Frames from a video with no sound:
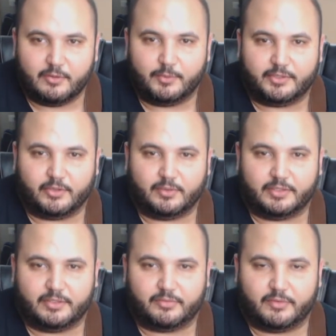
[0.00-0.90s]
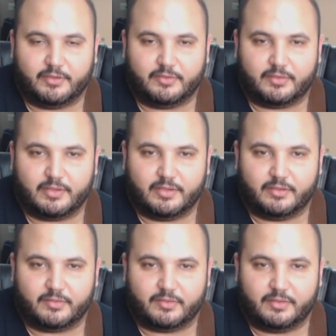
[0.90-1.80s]
with the only difference
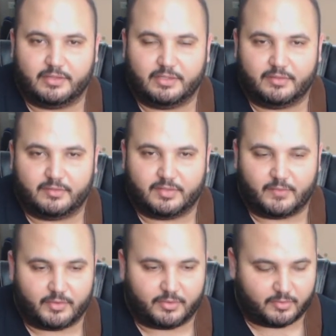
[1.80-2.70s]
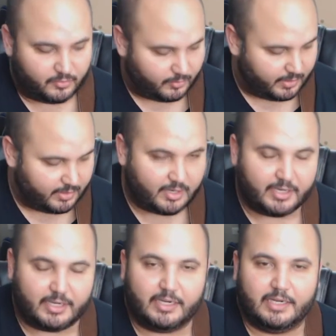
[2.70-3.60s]
is the 7th string on
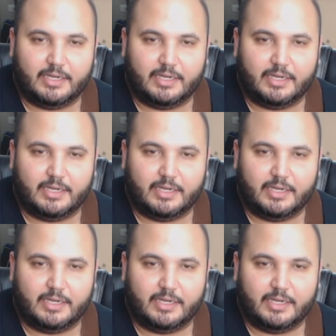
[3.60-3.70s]
it.